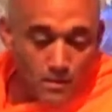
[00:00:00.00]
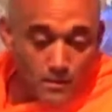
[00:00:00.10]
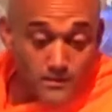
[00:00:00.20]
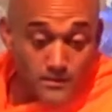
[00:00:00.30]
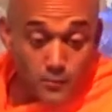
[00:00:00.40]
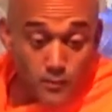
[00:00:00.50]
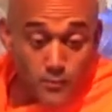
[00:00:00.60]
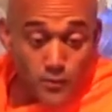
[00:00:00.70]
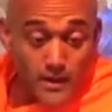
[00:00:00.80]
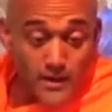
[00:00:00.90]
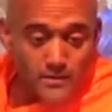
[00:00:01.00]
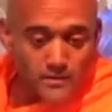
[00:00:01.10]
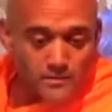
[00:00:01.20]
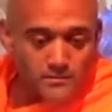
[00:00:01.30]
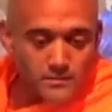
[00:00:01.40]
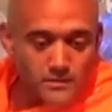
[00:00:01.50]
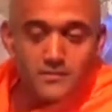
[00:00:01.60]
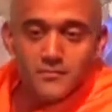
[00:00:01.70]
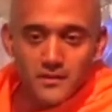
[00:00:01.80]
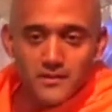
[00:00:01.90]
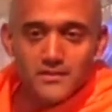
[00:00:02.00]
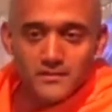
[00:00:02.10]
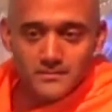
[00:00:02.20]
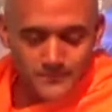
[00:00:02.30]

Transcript: This is what prayer does for us.